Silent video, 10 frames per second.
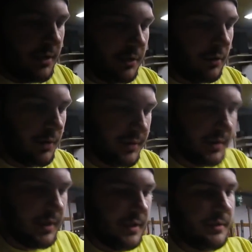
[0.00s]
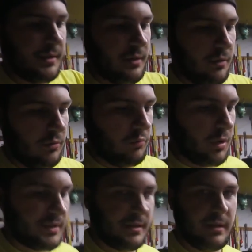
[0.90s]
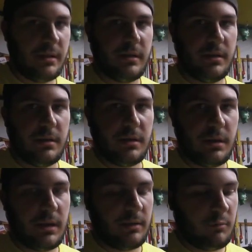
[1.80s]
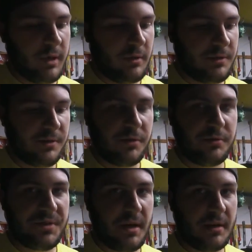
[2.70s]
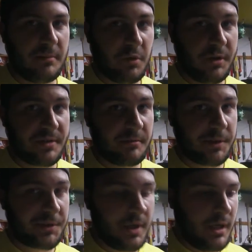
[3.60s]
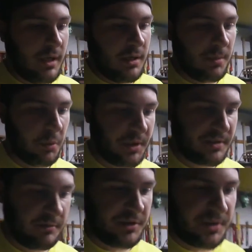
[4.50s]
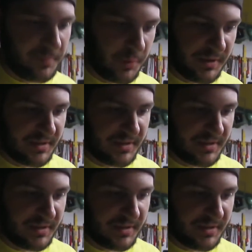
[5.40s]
You're going to need to know what wire to use on the brake switch. A brake switch is pretty